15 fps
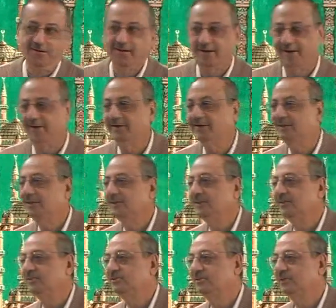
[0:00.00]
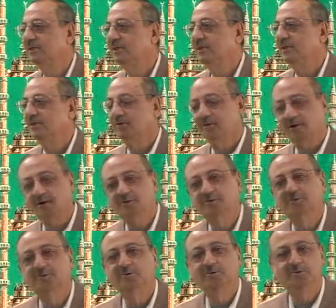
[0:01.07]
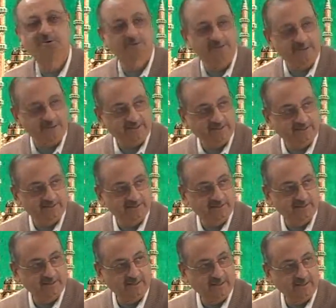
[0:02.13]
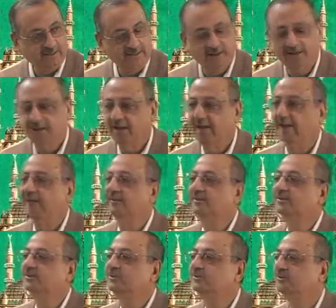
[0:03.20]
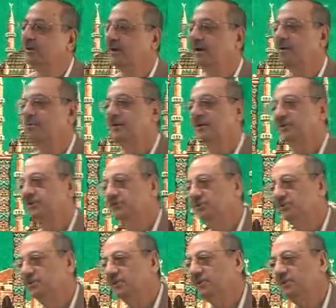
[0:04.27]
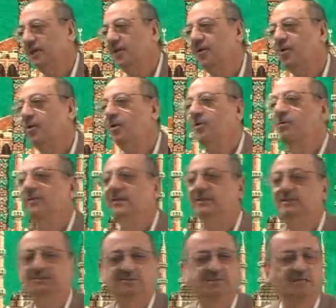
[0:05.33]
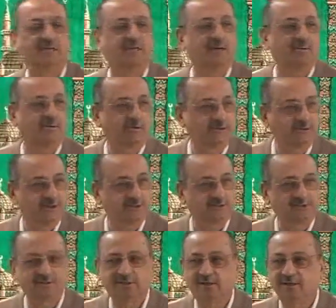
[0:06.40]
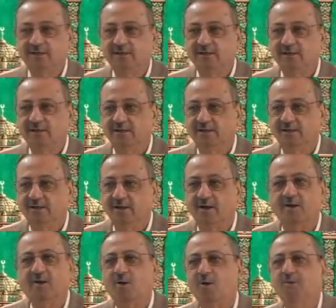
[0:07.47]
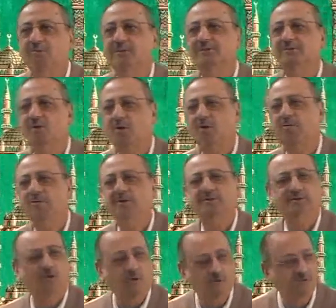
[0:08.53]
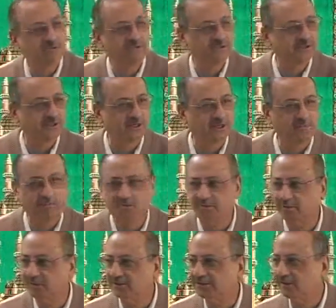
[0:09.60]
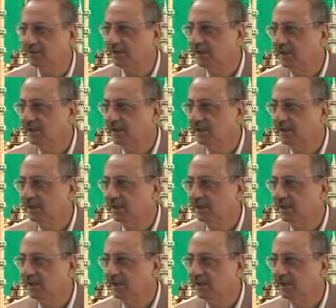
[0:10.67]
Condition is you got to do good deeds. And this is where, brothers and sisters, I always think about this. I always think about this.